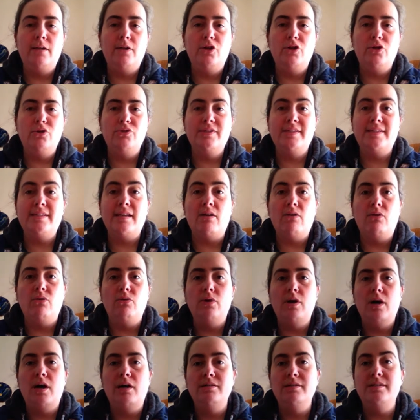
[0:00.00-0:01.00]

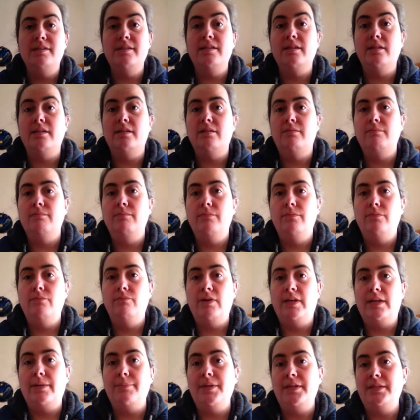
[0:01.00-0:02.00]
sell under
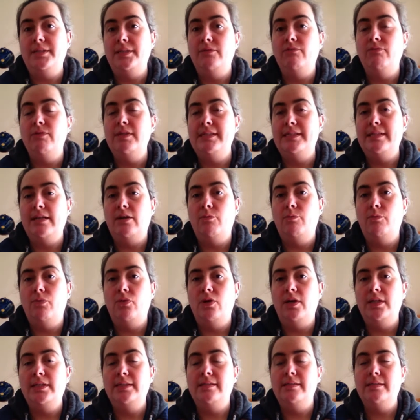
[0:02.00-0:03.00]
recommended retail
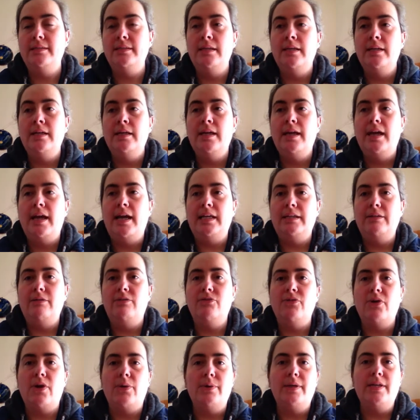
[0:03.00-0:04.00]
price and
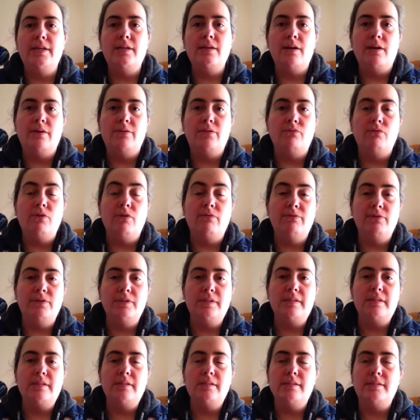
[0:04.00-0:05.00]
throw in other
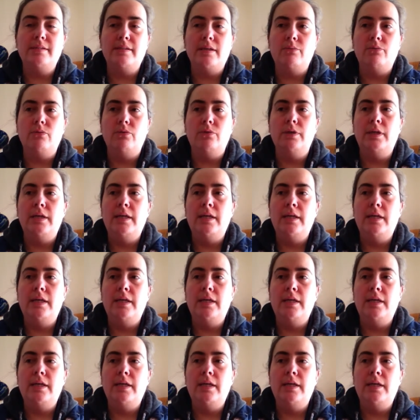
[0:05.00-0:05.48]
offers and so